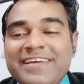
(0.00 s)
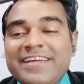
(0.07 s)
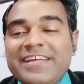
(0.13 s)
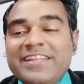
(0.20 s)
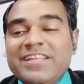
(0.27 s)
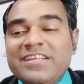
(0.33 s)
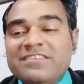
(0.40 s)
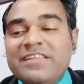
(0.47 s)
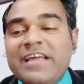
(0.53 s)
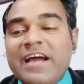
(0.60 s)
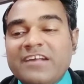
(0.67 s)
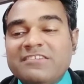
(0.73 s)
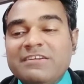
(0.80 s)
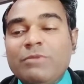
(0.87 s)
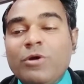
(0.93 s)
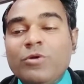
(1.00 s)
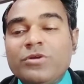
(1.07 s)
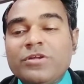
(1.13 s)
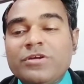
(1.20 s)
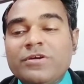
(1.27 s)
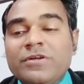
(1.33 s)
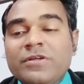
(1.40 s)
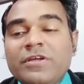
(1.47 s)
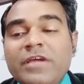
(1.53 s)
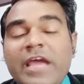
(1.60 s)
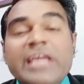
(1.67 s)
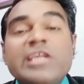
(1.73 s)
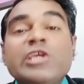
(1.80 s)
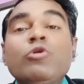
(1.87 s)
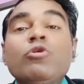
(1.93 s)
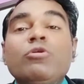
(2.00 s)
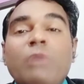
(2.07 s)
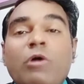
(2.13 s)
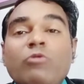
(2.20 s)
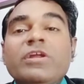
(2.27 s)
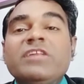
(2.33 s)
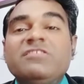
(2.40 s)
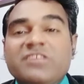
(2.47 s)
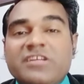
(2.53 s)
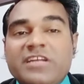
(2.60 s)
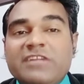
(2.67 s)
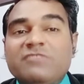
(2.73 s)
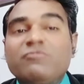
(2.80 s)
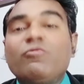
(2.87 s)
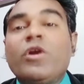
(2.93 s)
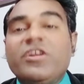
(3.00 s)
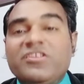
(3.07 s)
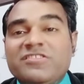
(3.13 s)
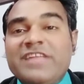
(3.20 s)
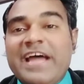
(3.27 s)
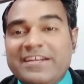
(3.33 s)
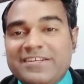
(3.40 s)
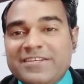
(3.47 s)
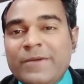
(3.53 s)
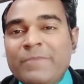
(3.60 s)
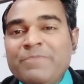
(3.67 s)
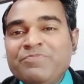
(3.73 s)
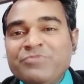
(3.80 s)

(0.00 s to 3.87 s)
In this they asked about acute mountain sickness. What is that?